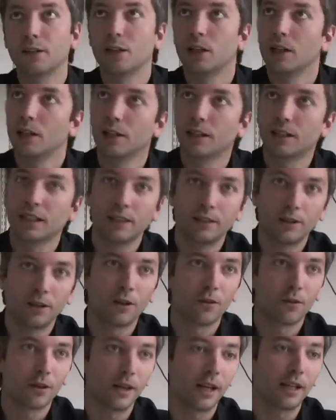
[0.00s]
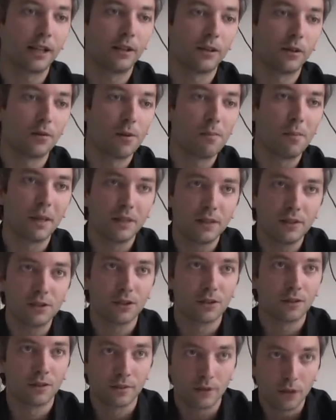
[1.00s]
a you know, like a
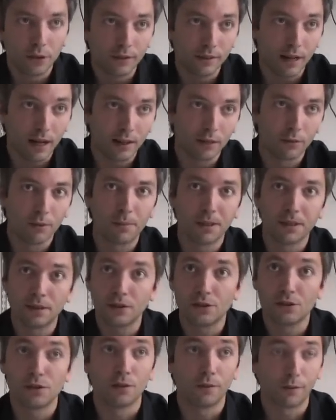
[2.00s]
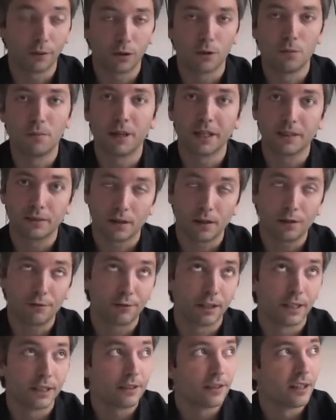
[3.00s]
repetition, a tile repetition of a complex
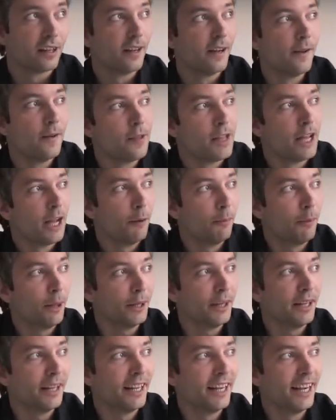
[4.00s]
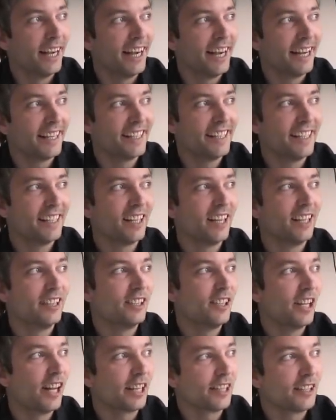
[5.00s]
surface. But
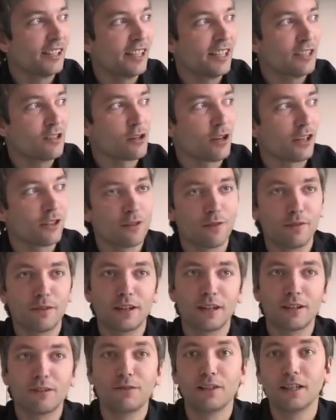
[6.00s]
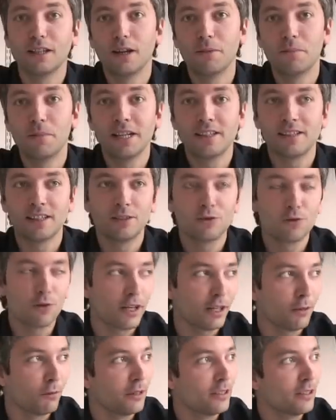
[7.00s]
like nature has a very amazing
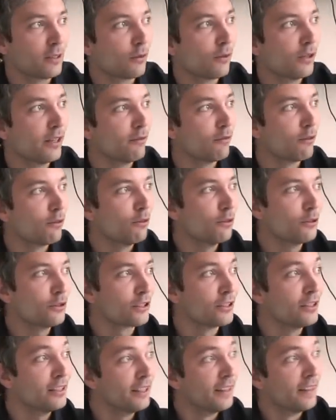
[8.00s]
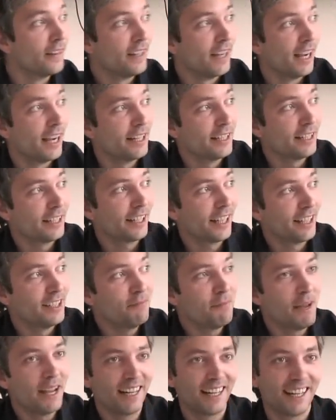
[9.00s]
trick which is called evolution, and it
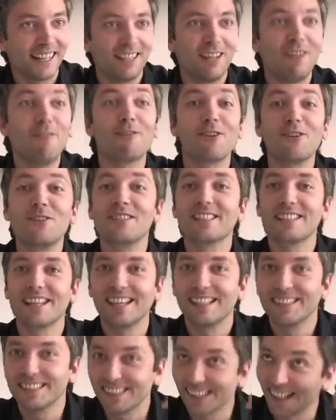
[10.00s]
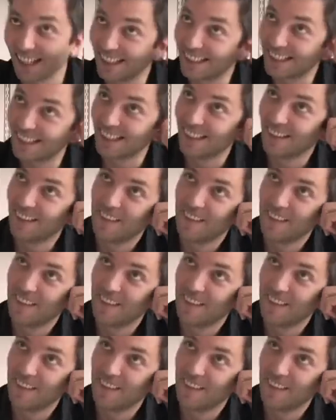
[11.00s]
can make like different cell size.